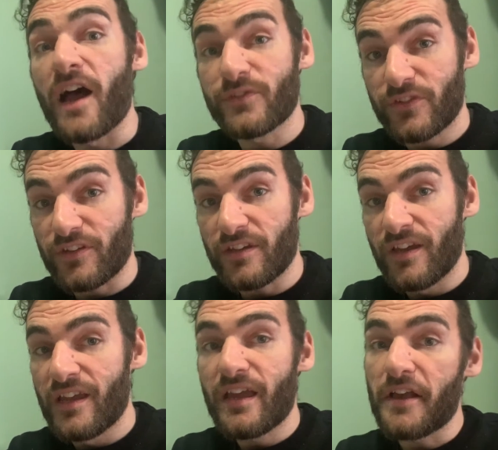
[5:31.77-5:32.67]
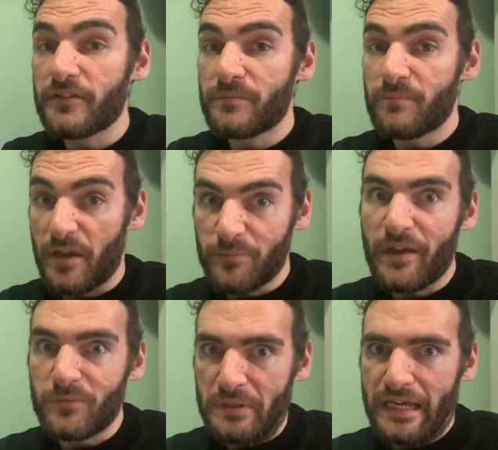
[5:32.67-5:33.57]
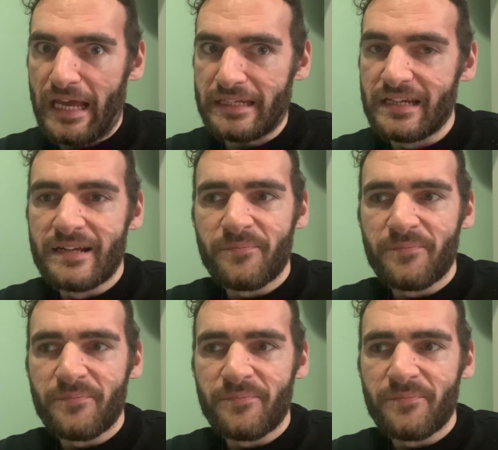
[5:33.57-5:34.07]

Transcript: answer as best we can.